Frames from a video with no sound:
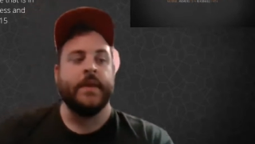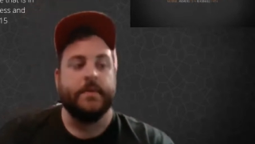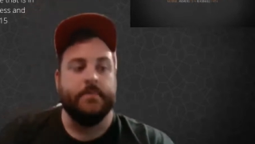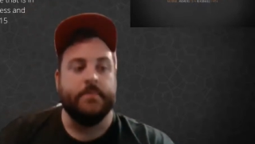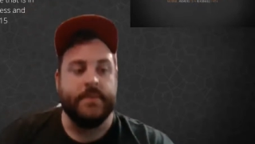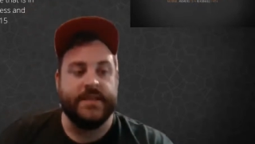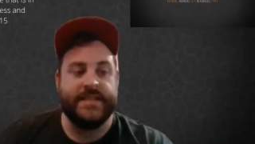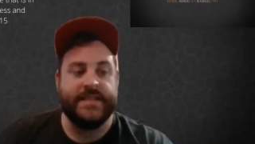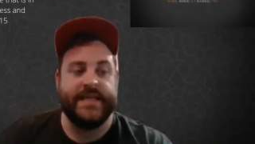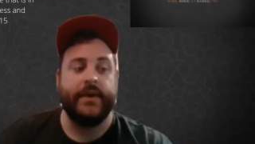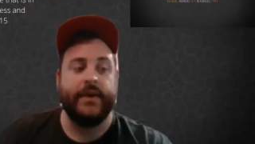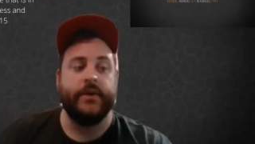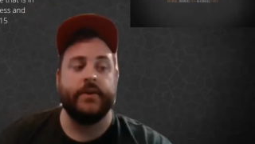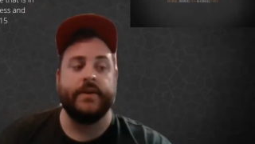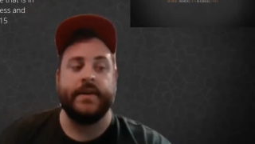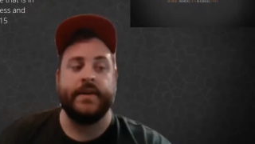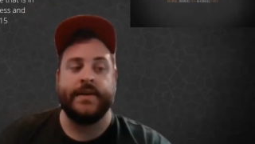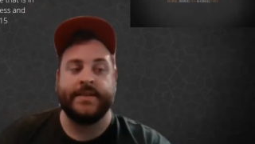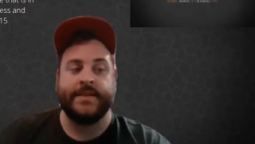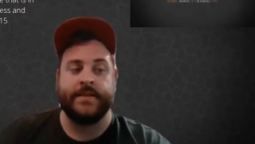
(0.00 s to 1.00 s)

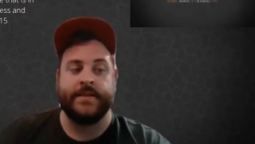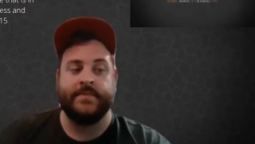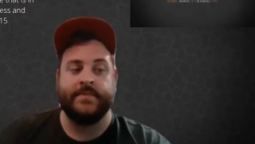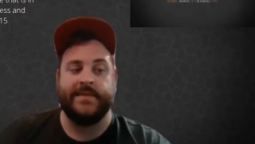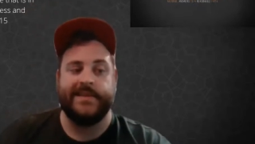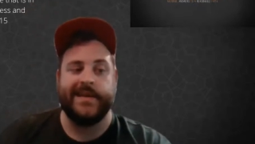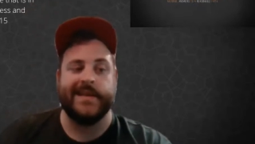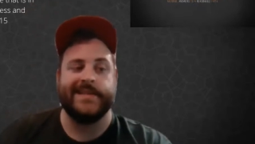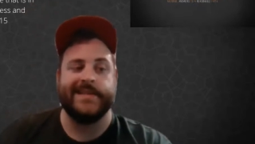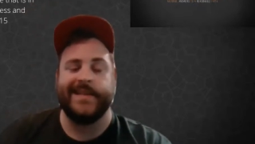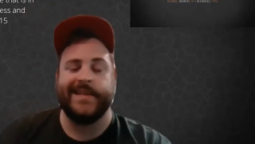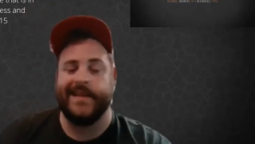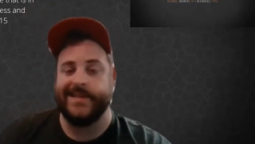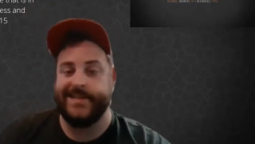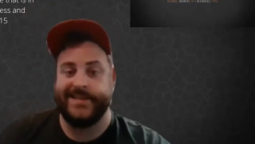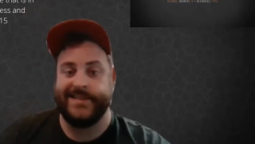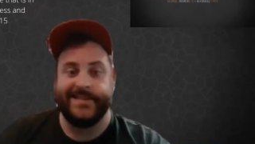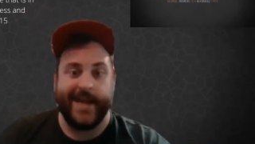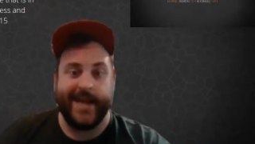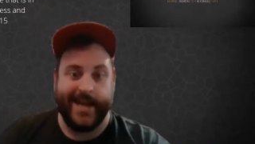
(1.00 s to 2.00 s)
materialism does not
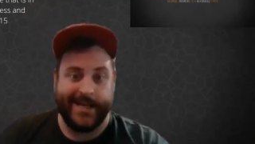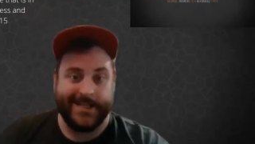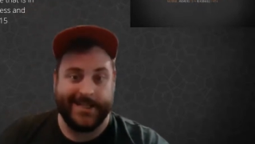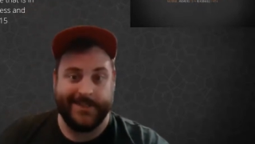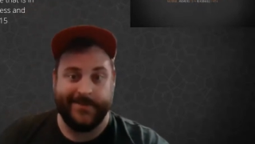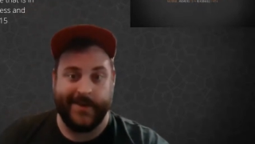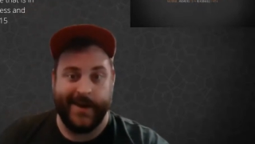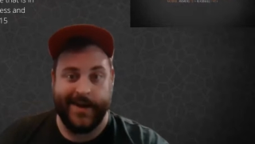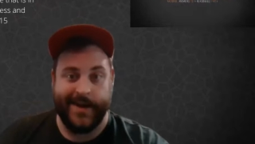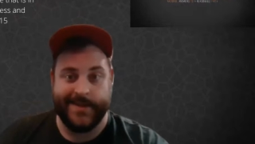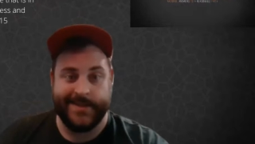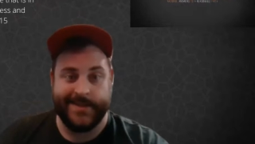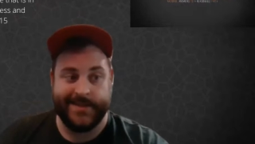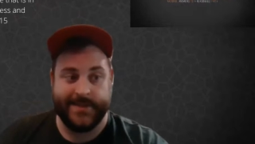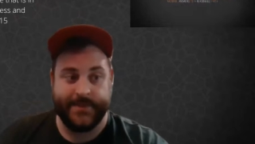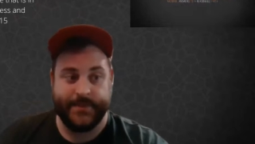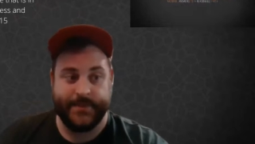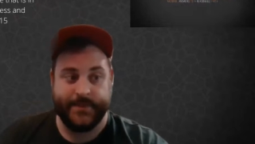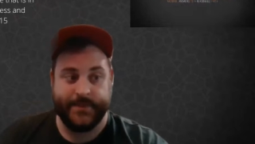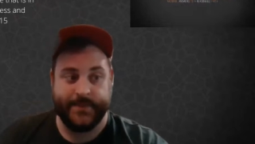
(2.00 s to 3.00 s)
satisfy
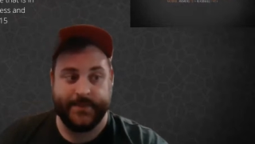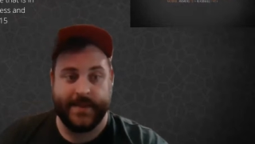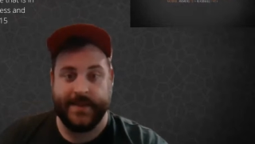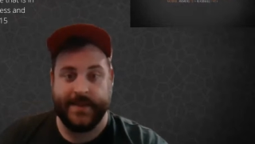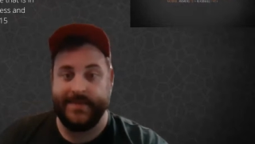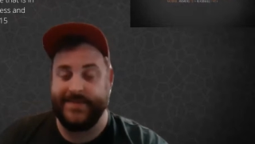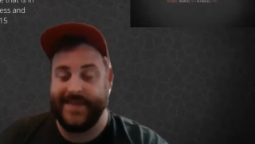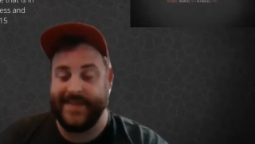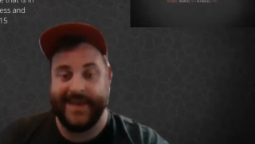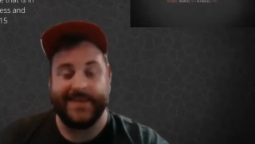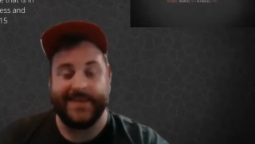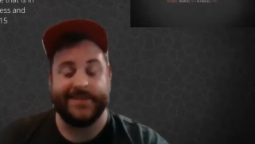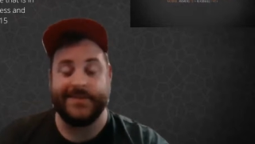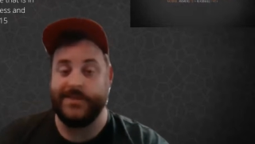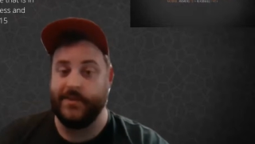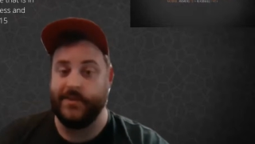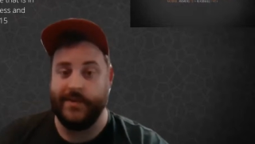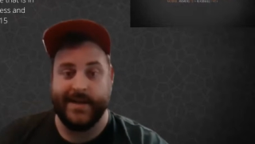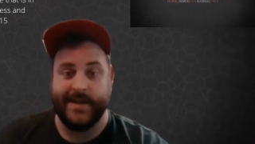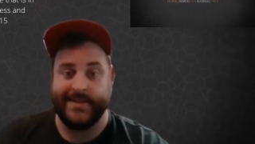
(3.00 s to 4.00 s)
us things
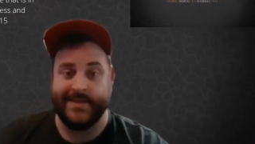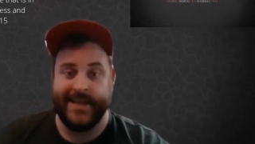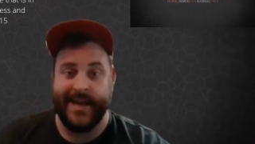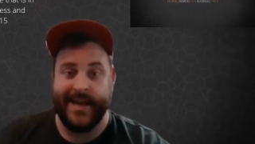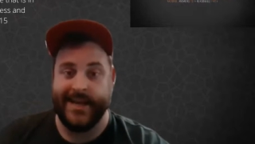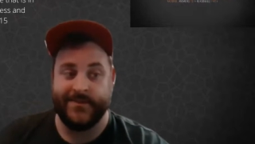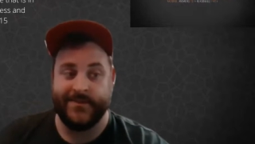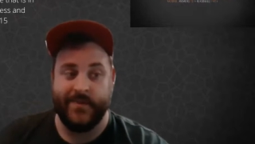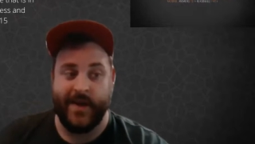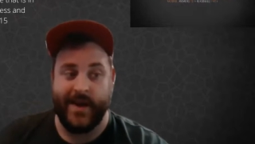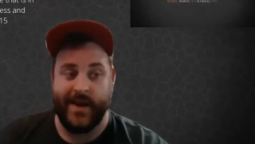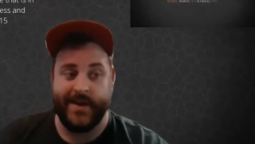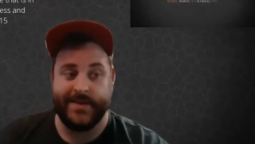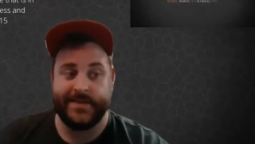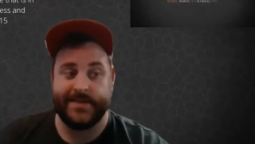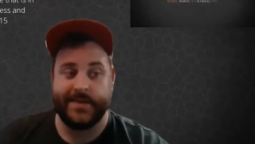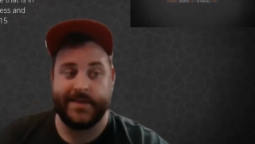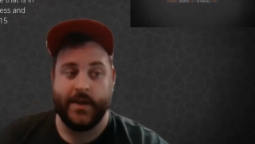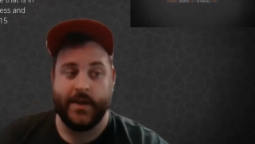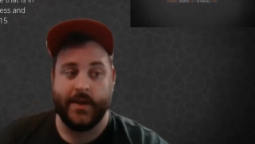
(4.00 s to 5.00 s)
do not satisfy
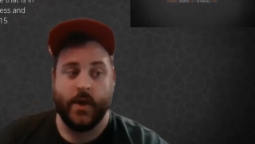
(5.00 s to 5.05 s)
us